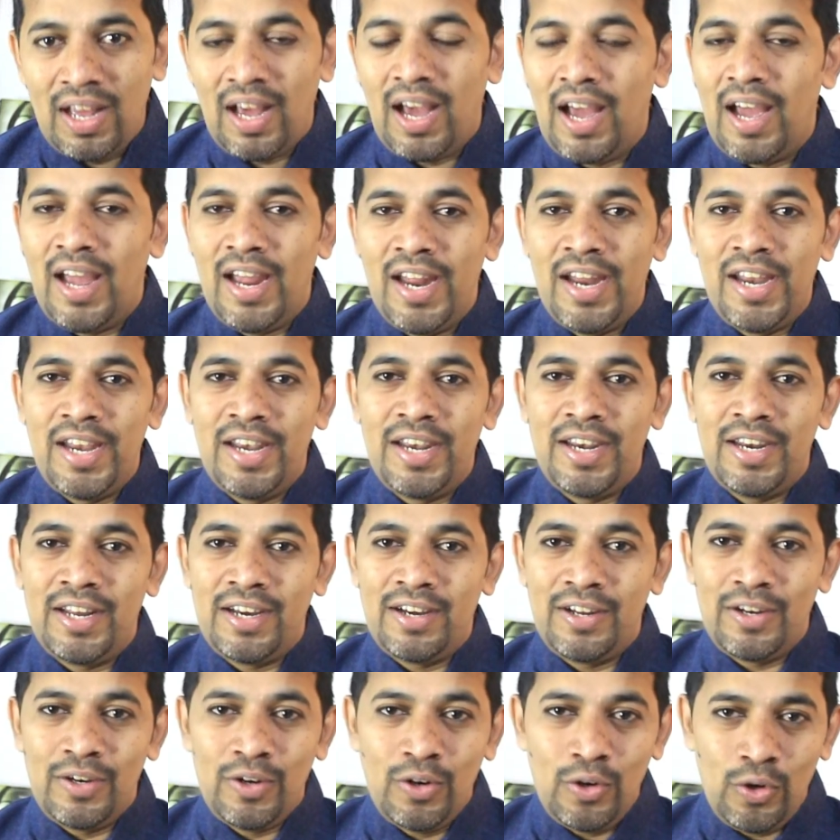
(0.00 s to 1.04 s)
and
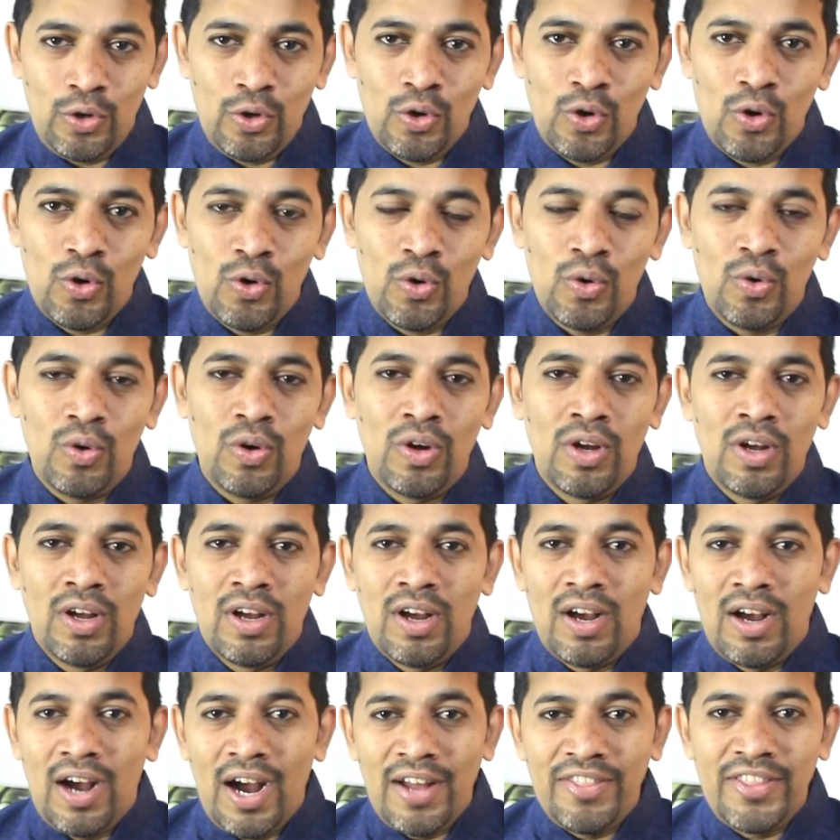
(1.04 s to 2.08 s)
no
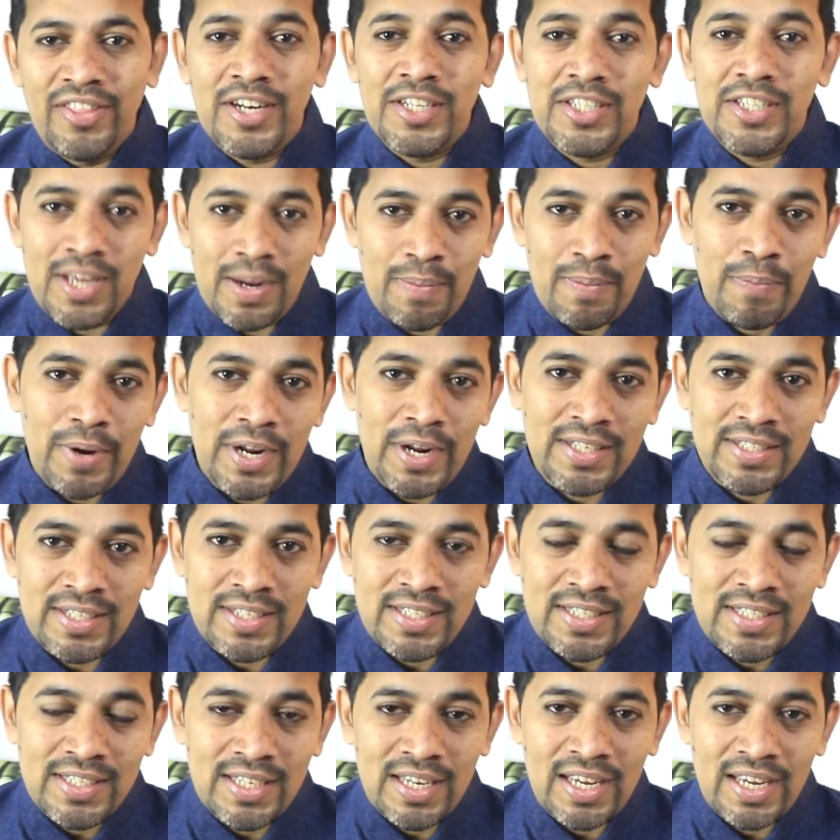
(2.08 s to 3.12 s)
other
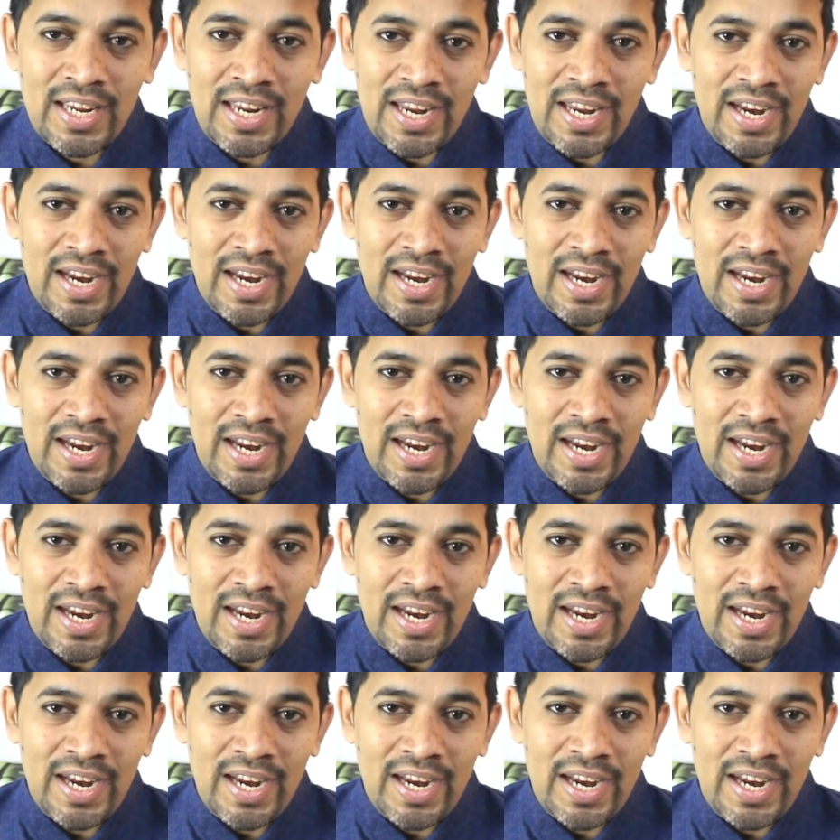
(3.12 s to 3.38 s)
surprises